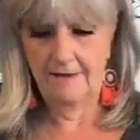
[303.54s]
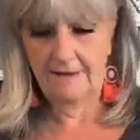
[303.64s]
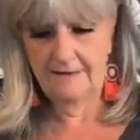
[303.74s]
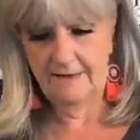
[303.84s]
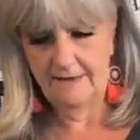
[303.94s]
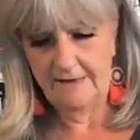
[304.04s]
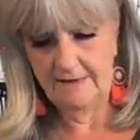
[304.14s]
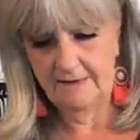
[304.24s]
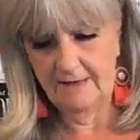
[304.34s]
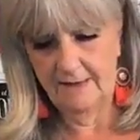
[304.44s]
let's get
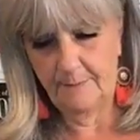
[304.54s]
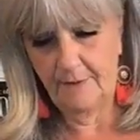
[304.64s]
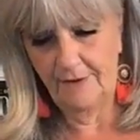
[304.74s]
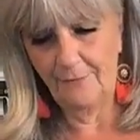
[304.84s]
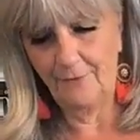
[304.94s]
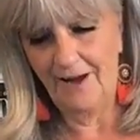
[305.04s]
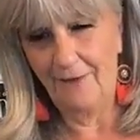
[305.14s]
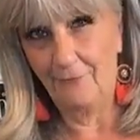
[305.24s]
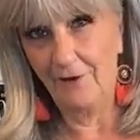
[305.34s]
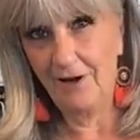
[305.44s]
these cut apart. What
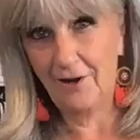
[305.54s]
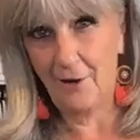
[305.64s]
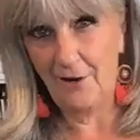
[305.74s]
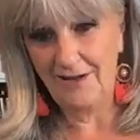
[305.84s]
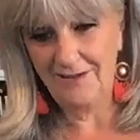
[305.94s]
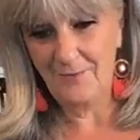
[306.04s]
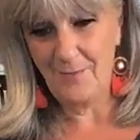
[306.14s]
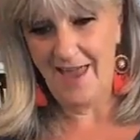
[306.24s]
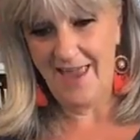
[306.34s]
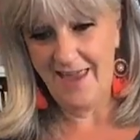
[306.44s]
we're going to
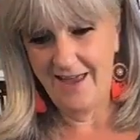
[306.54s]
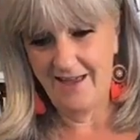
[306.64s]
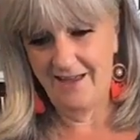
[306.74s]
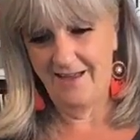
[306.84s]
make,